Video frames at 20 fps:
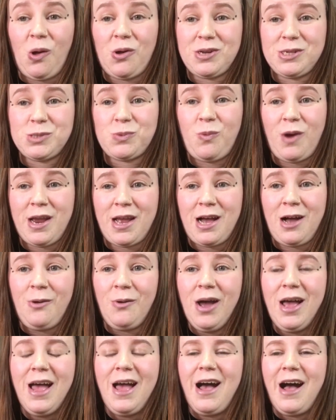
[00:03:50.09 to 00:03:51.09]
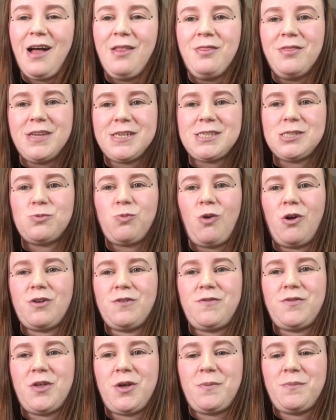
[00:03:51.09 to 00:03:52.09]
on its way out, and this is one
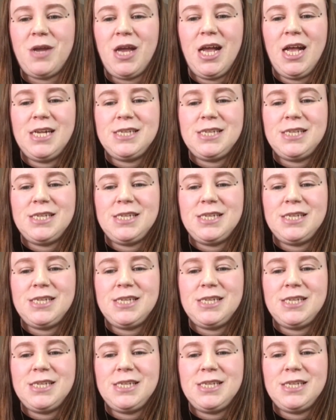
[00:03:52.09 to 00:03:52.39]
of them.